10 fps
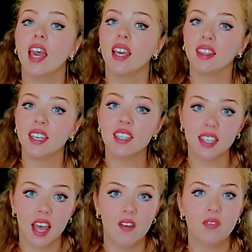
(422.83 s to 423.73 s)
It does
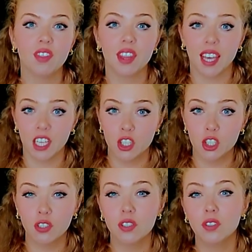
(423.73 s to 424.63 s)
have
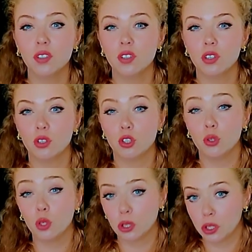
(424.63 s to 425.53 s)
natural
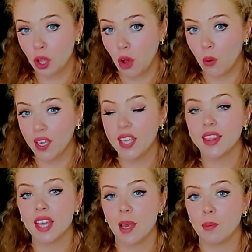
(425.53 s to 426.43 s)
to glowy
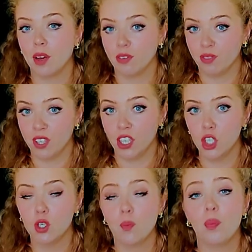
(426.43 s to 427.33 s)
type of
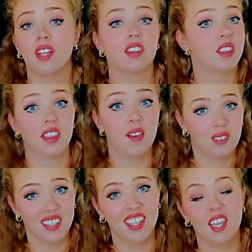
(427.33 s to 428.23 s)
finish, but
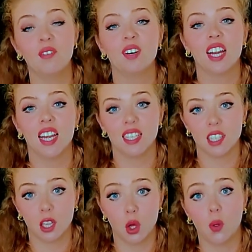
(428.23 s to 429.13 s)
definitely far less
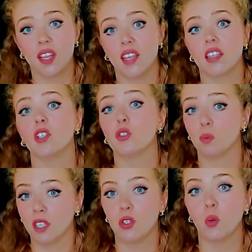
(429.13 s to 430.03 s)
glowy than the
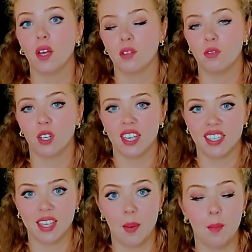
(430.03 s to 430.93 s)
Jumiso one, for
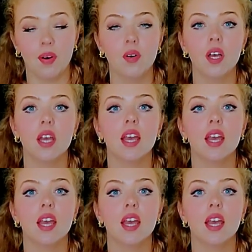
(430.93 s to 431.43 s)
example.